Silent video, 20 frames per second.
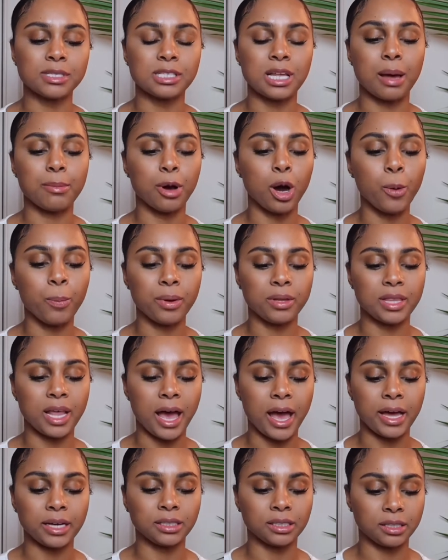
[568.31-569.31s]
so I'm hoping
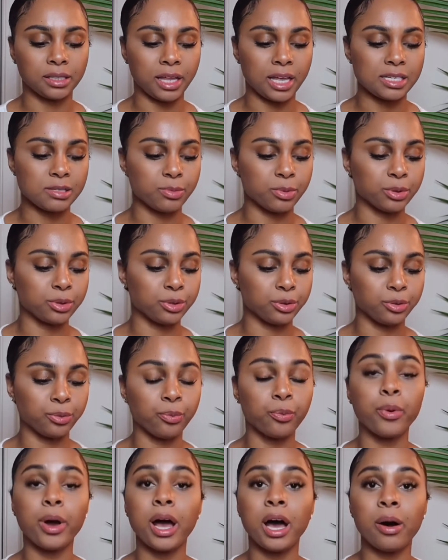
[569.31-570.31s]
that they will do
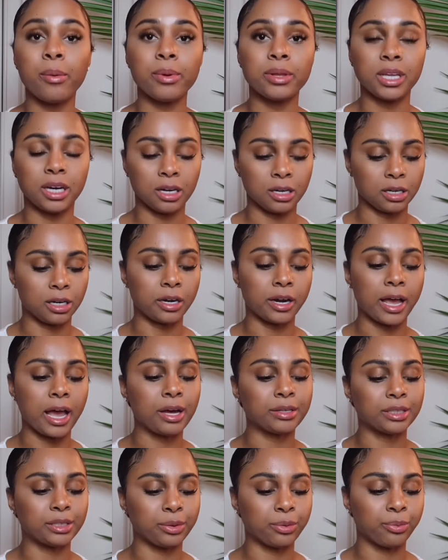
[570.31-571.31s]
well with her learning
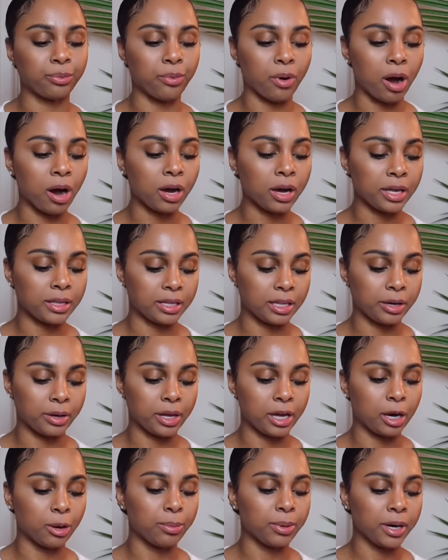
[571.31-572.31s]
how to walk and they'll
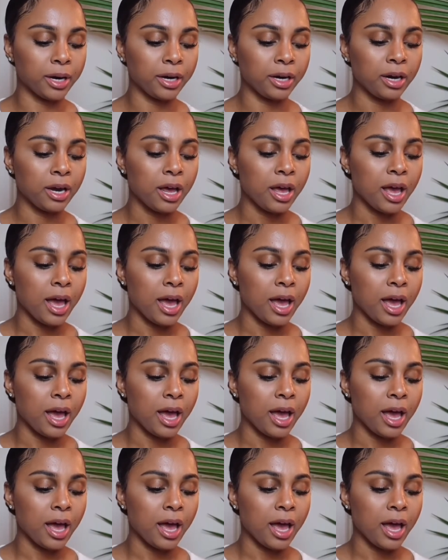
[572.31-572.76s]
help her.